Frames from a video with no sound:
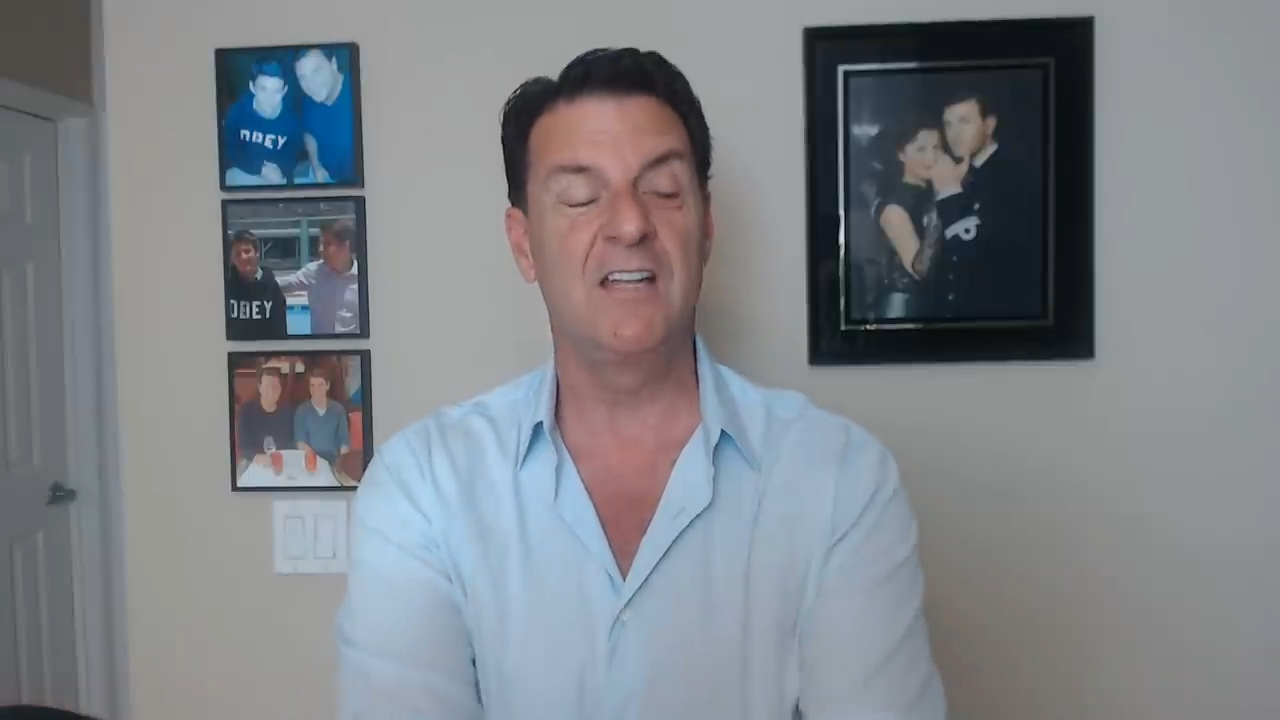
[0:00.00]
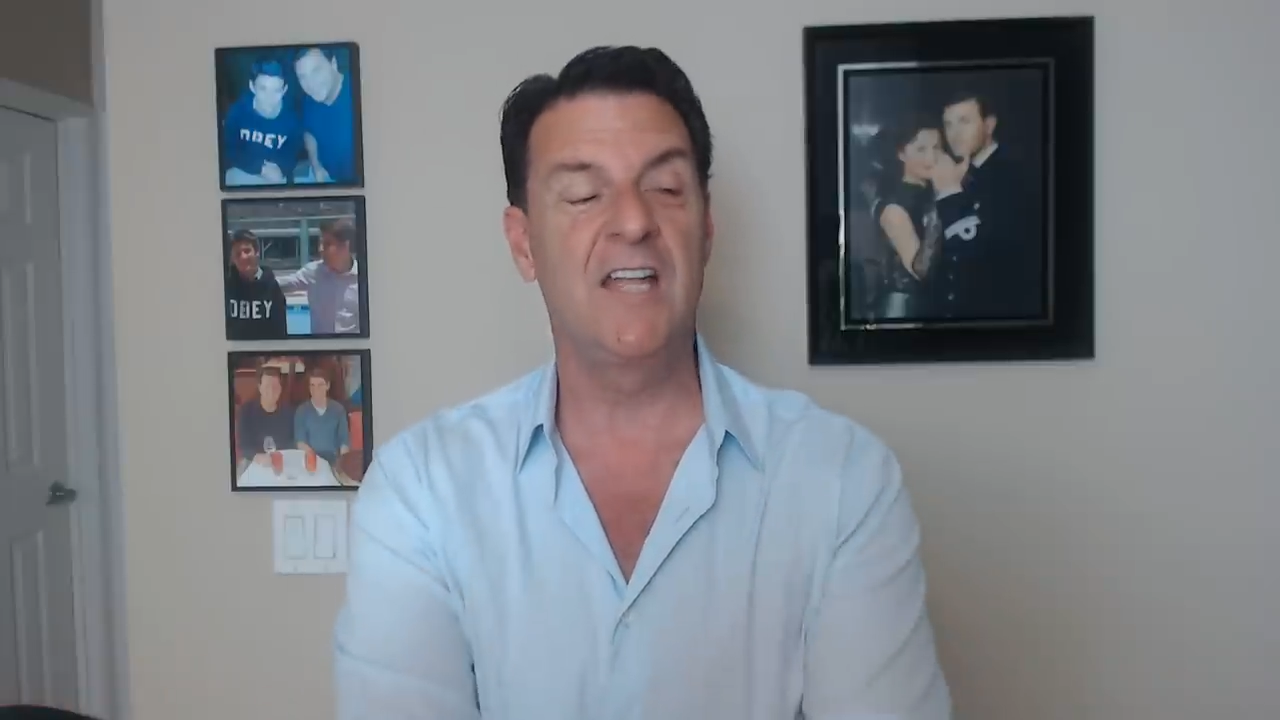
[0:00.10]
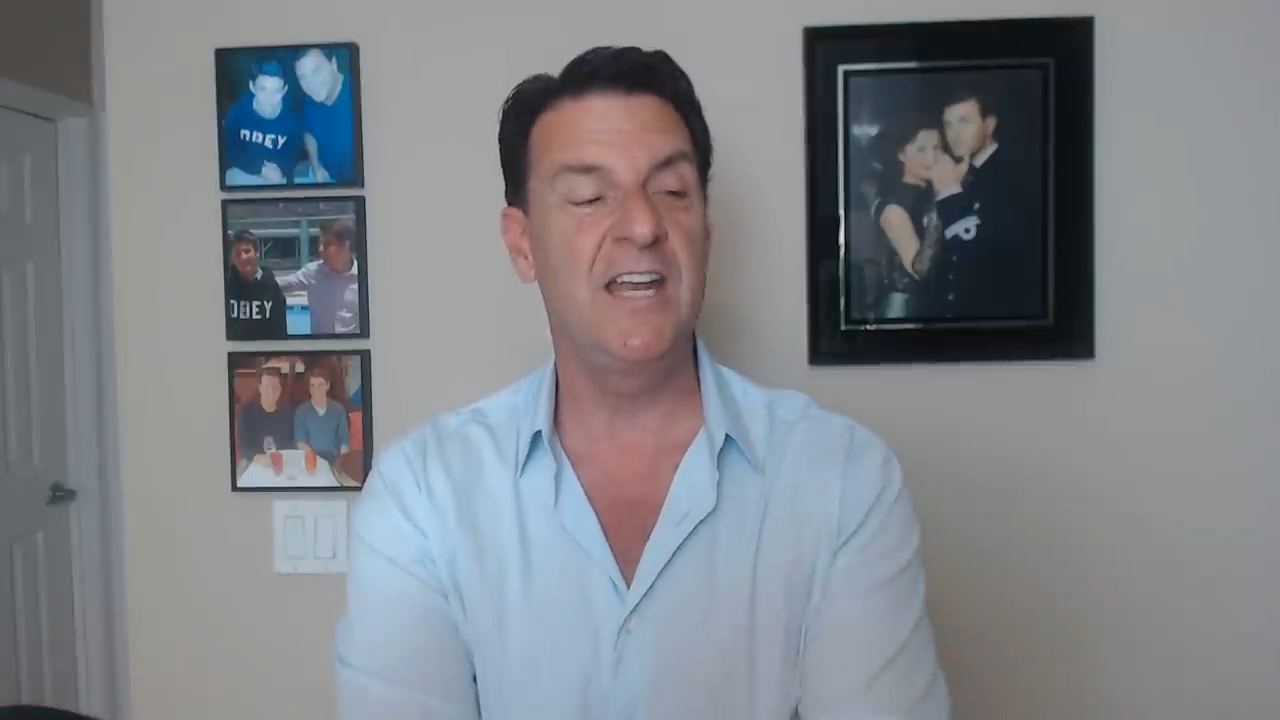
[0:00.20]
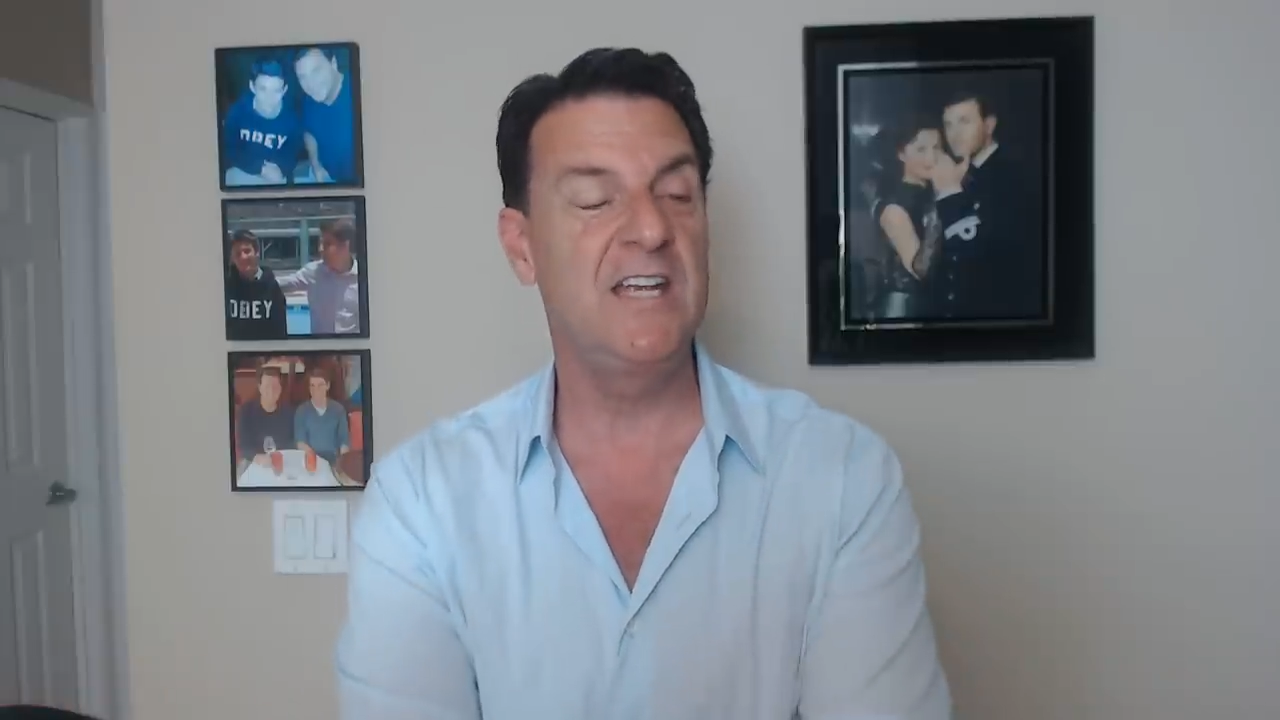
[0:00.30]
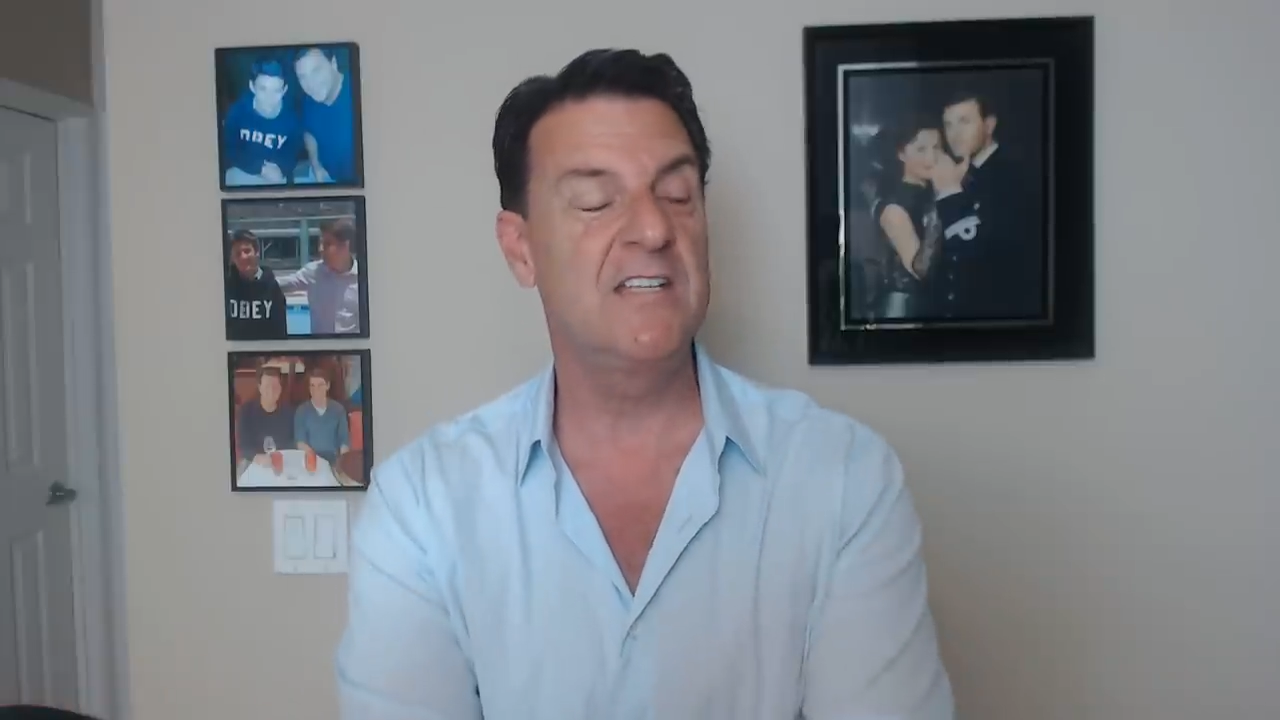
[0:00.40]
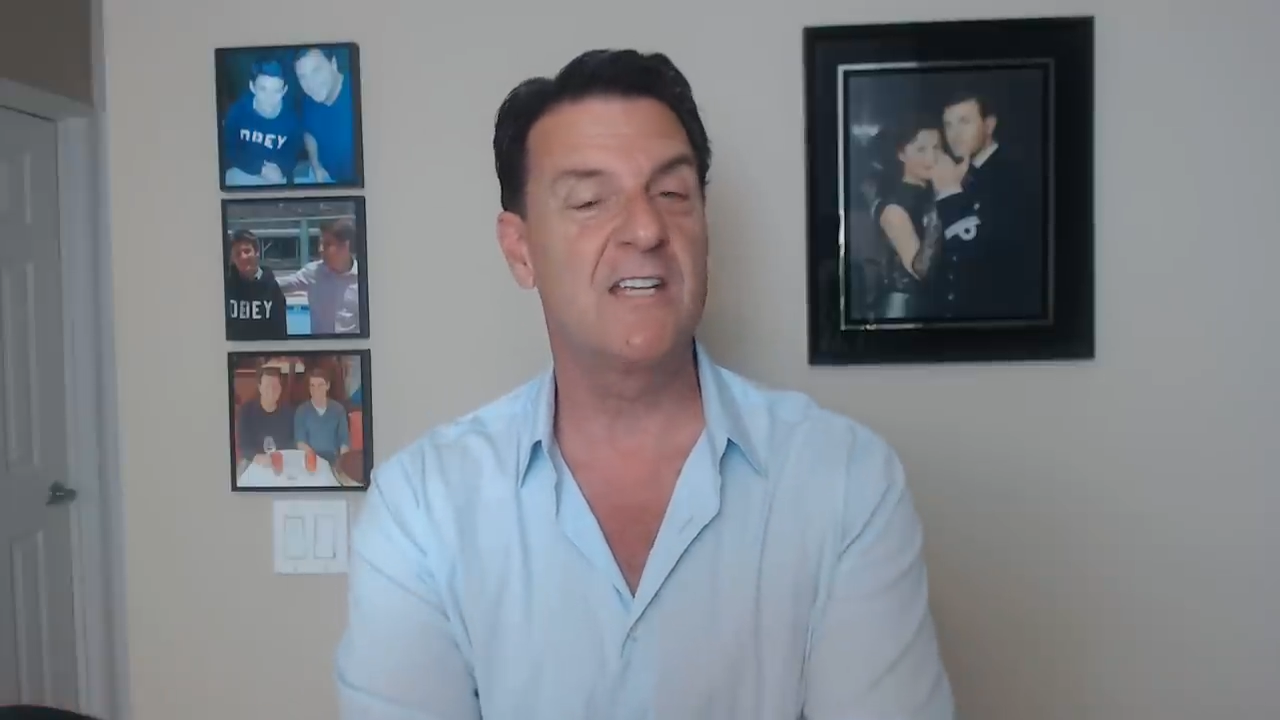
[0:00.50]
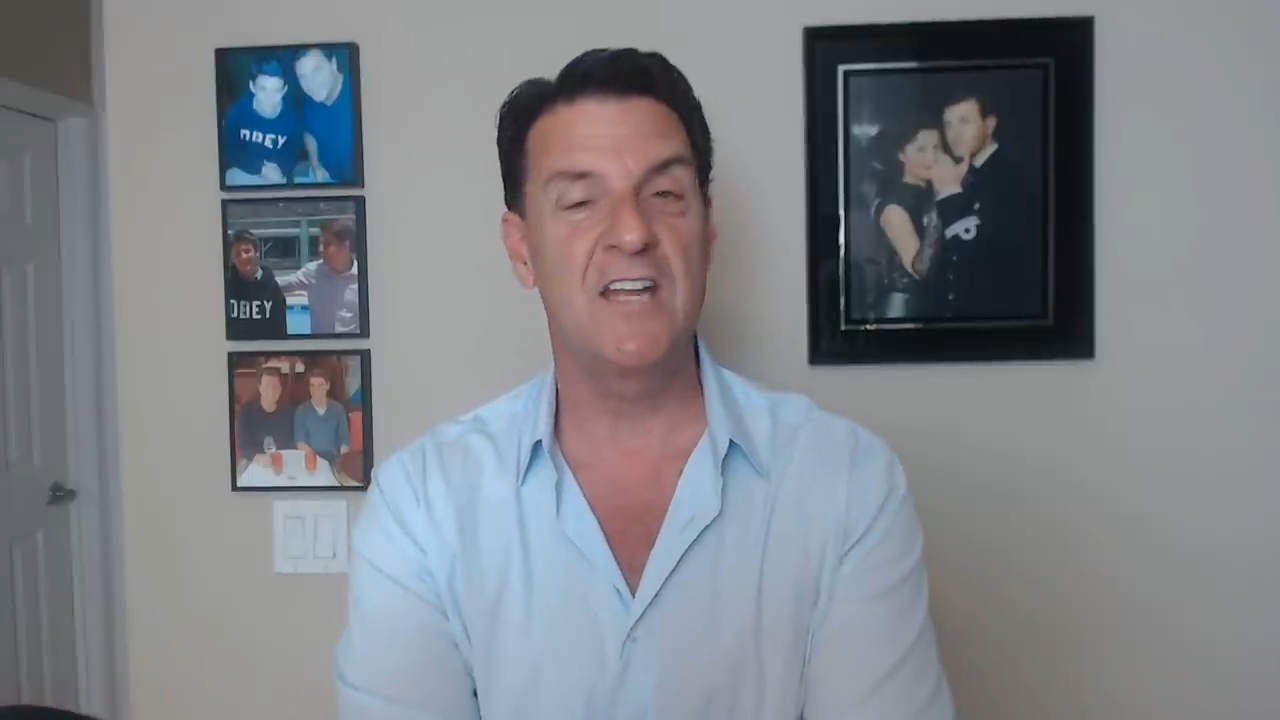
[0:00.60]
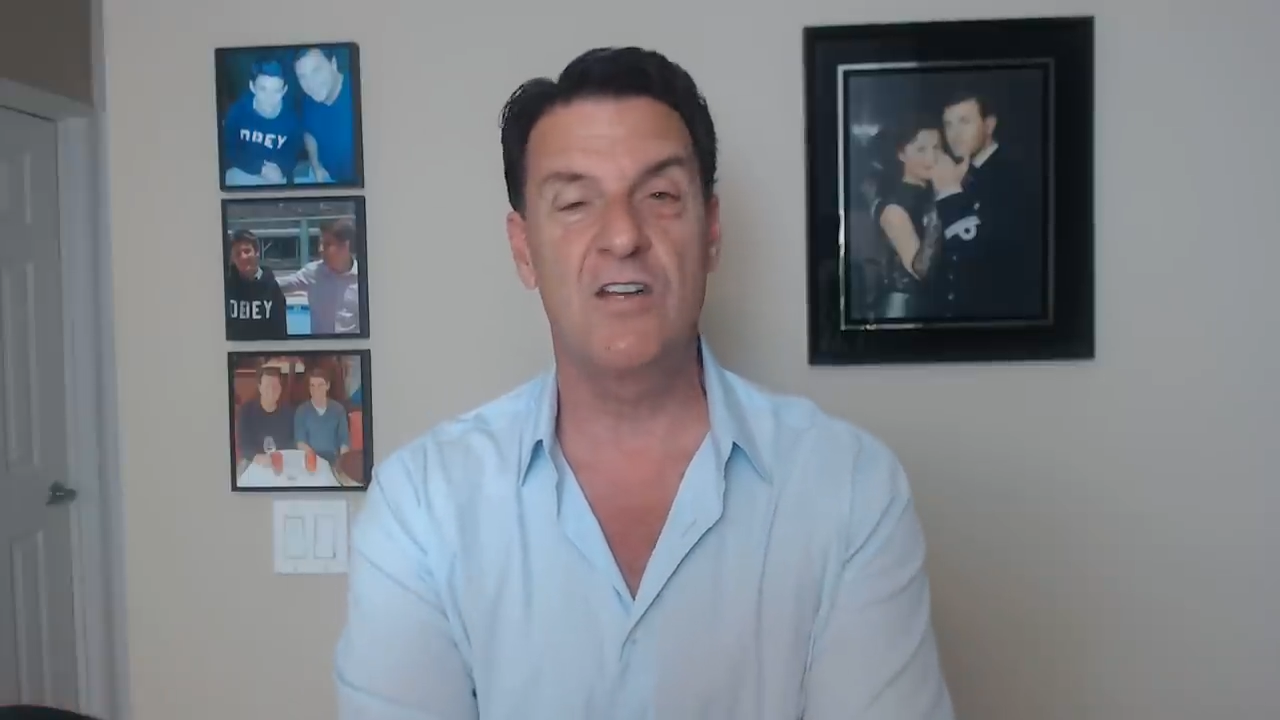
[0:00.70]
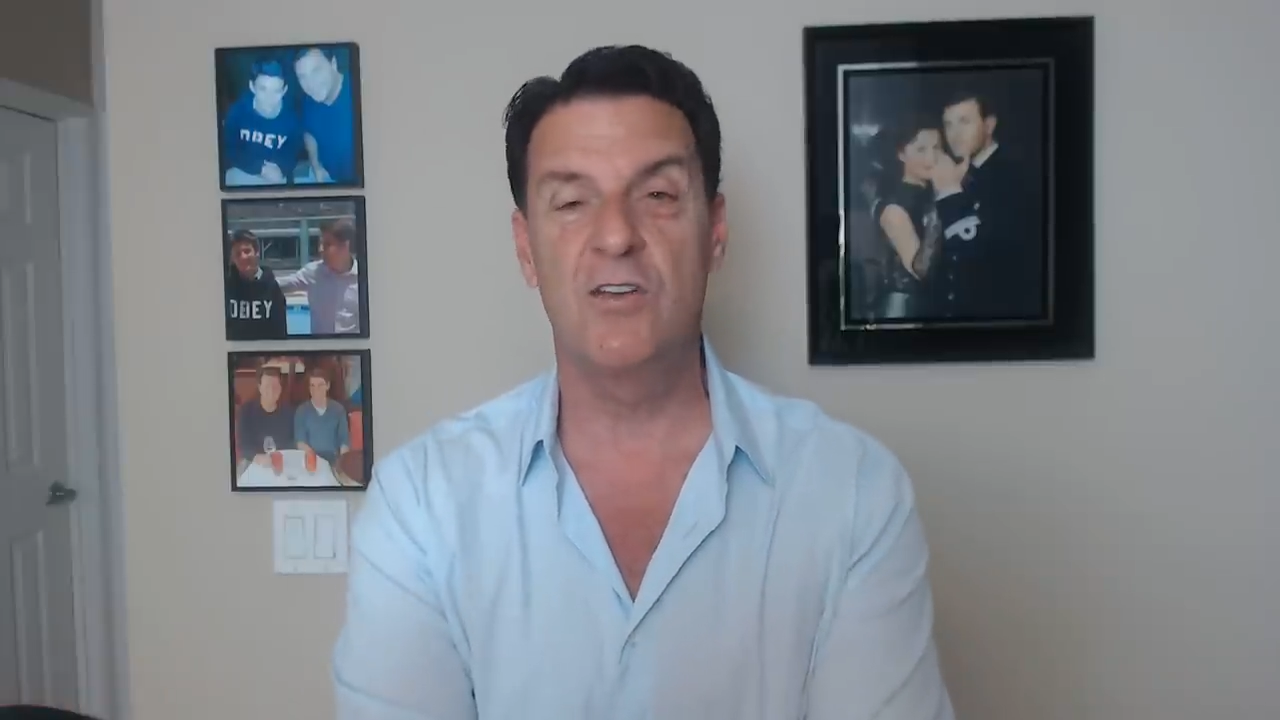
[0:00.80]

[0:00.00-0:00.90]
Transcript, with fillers: ladies, and I know